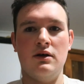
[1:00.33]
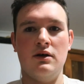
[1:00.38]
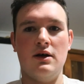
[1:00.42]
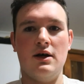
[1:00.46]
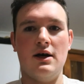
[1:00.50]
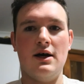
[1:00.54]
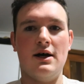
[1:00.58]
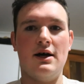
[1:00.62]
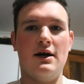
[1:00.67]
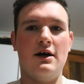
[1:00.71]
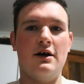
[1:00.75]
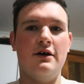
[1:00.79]

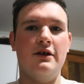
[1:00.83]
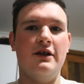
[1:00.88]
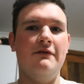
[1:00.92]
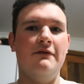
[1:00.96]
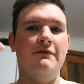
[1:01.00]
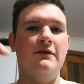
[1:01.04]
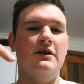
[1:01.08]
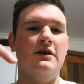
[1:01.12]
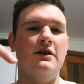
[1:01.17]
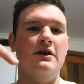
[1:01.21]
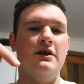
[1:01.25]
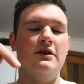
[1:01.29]
I'll leave
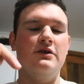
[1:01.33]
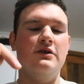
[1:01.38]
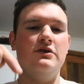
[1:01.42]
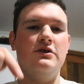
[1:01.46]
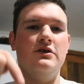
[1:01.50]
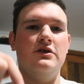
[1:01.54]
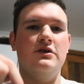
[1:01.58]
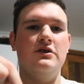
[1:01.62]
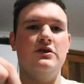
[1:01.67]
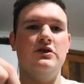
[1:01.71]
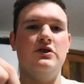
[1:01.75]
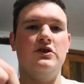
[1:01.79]
a
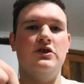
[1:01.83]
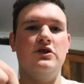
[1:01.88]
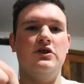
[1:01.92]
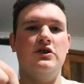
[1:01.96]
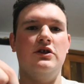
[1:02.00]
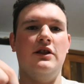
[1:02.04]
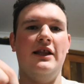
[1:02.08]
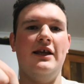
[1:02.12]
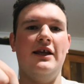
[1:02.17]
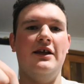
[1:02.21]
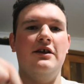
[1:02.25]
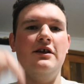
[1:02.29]

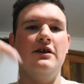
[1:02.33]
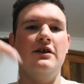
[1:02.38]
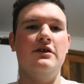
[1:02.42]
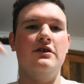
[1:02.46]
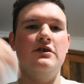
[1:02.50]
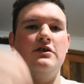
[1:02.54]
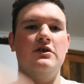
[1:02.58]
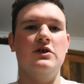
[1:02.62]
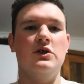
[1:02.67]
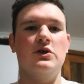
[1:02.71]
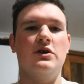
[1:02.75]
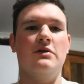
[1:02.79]
link in the
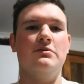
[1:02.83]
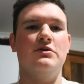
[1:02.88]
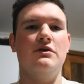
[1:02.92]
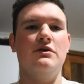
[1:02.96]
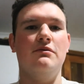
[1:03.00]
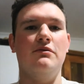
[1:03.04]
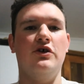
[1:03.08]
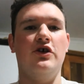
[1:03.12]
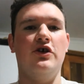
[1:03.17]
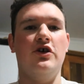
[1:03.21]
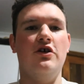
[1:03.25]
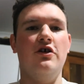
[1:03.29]
description
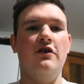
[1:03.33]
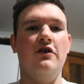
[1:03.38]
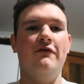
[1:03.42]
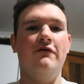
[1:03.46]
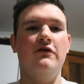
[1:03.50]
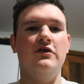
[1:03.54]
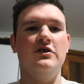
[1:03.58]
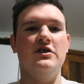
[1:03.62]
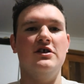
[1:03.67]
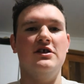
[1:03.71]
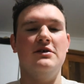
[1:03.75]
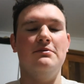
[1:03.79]
below for
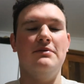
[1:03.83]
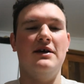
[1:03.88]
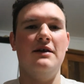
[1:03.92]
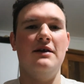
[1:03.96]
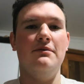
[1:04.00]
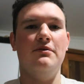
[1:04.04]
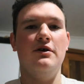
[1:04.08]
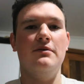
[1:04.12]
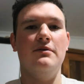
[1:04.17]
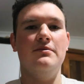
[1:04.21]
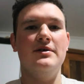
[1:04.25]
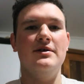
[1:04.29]
Display
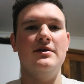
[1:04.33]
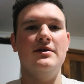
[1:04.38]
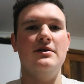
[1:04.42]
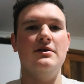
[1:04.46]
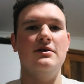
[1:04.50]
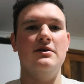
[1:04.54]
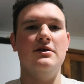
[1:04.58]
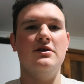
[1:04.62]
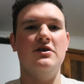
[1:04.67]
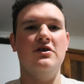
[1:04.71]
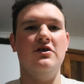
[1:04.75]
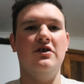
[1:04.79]

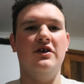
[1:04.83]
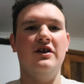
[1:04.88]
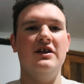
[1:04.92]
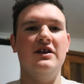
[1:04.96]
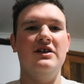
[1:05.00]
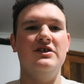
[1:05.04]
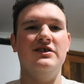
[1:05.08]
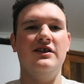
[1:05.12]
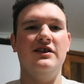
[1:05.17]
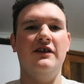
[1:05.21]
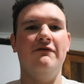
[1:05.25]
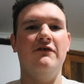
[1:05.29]
Purposes so you can
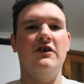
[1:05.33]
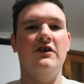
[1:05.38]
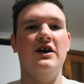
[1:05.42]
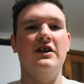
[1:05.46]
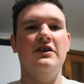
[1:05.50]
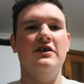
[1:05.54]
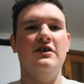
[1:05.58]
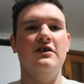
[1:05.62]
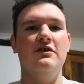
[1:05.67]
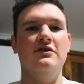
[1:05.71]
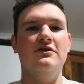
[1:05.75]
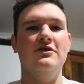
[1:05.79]
easily find
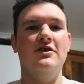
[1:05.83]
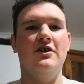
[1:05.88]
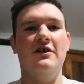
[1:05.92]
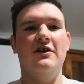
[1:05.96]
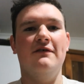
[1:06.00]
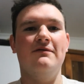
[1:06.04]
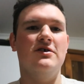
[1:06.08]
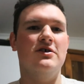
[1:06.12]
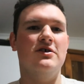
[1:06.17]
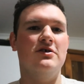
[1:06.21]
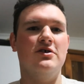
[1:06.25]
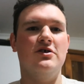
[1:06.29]
it and don't have
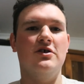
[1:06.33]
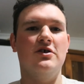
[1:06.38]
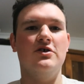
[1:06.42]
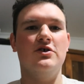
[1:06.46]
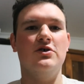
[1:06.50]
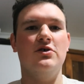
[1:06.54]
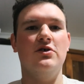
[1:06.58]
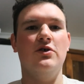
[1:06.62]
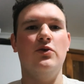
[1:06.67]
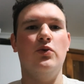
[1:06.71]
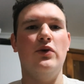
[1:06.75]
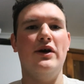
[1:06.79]
to search
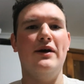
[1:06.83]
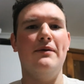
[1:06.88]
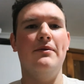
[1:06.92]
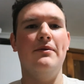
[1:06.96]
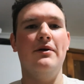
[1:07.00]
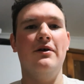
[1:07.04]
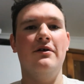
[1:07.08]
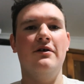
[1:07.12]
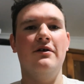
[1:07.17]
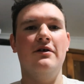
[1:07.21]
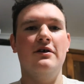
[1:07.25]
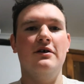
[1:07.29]
through the web.
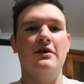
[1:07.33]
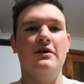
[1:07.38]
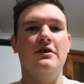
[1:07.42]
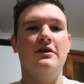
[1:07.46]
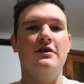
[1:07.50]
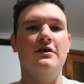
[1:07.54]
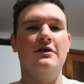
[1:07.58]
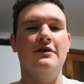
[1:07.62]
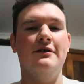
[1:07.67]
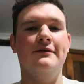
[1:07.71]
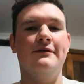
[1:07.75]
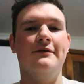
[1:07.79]

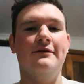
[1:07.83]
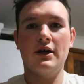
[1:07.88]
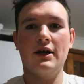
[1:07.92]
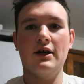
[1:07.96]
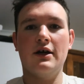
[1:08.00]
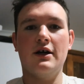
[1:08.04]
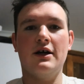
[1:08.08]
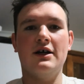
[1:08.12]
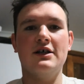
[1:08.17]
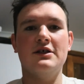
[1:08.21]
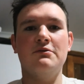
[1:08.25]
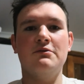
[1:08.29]

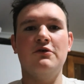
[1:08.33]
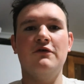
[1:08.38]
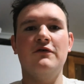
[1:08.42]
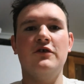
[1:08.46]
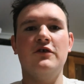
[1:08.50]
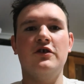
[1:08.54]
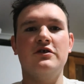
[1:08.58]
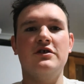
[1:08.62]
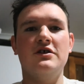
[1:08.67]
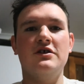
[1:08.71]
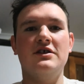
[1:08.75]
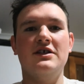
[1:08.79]
Guys, moving
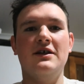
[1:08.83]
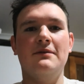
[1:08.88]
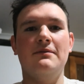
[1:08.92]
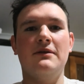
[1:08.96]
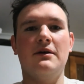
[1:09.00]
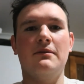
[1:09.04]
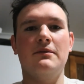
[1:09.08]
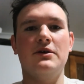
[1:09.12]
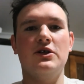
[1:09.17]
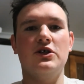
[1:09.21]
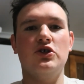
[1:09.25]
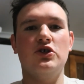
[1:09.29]
on to tip
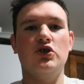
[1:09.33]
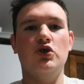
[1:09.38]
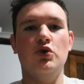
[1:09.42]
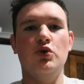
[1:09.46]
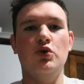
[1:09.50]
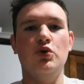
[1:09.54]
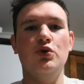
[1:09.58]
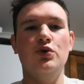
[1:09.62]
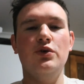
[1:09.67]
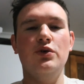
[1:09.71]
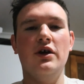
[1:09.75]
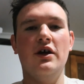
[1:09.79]
number
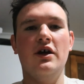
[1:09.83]
two.